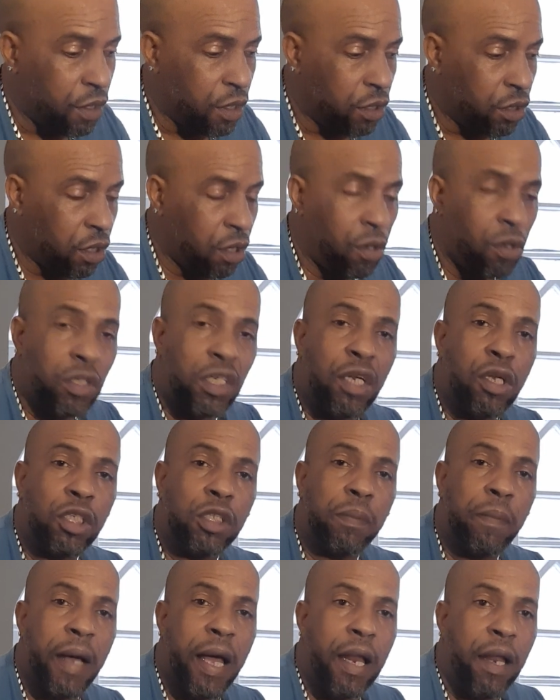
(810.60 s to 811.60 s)
So those are the
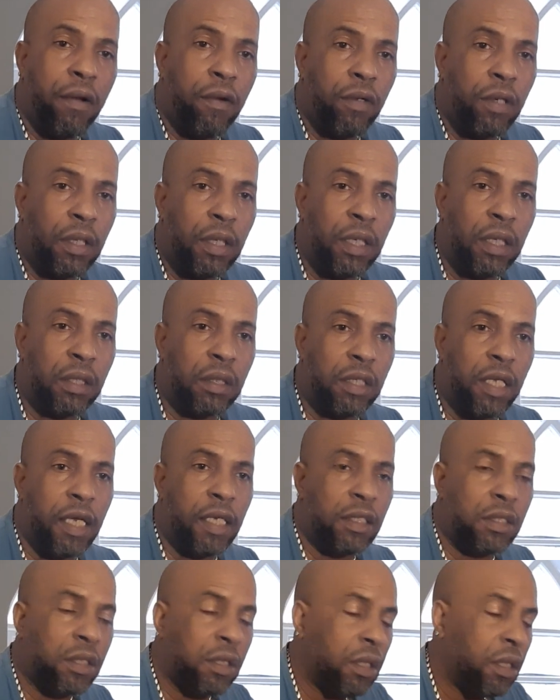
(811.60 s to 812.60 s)
small little
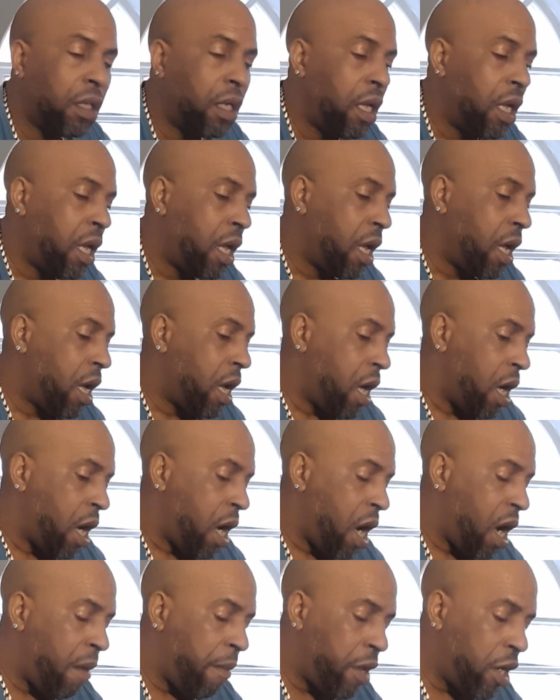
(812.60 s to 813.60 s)
things.
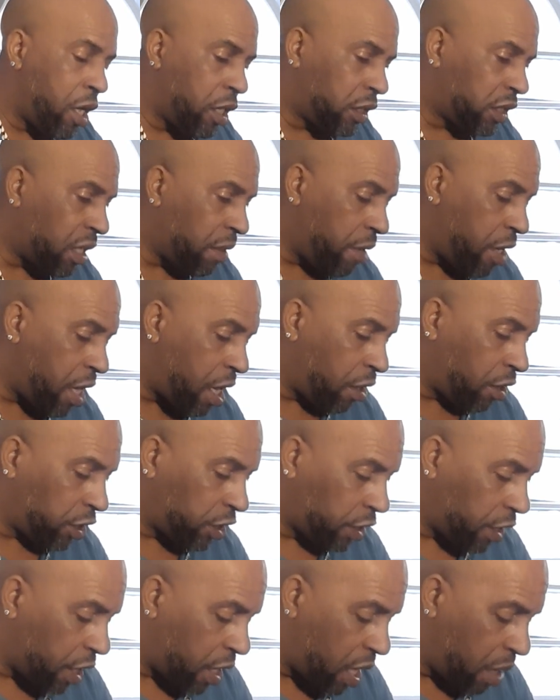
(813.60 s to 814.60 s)
I mean, just
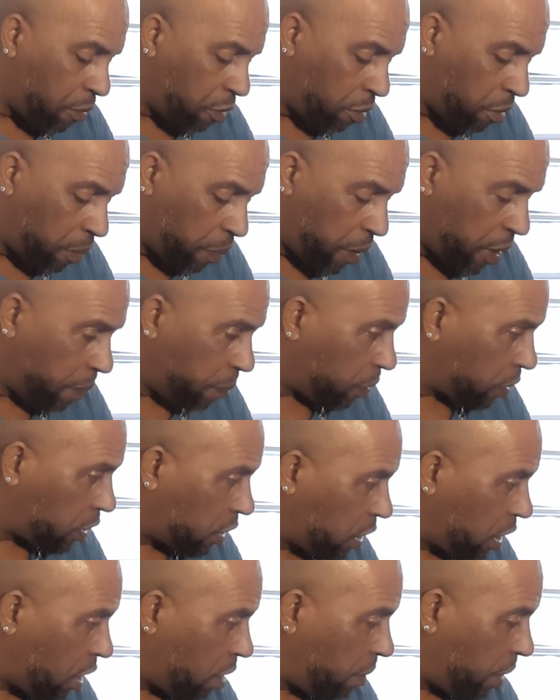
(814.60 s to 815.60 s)
share them with my people
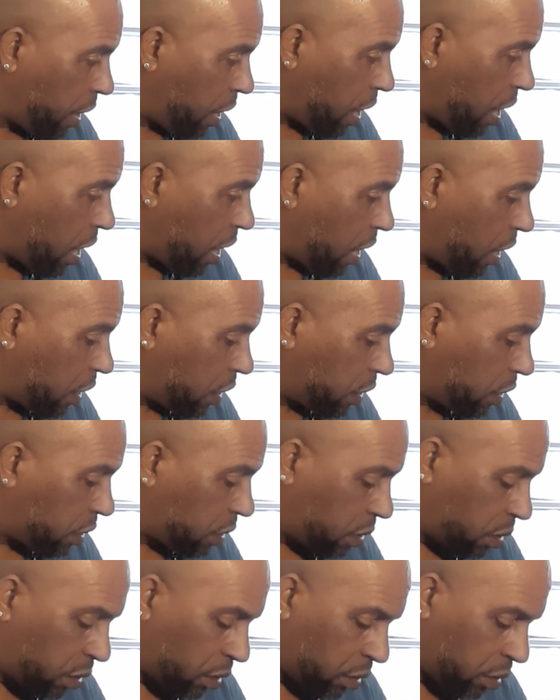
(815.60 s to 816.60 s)
still
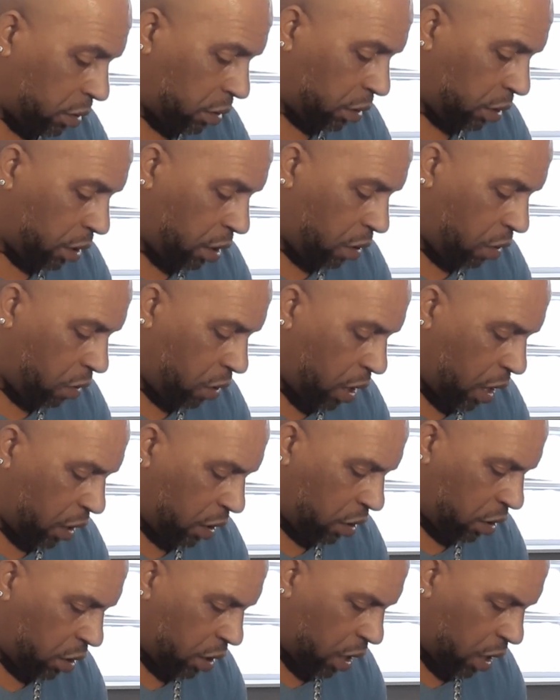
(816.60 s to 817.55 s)
because, you know, that's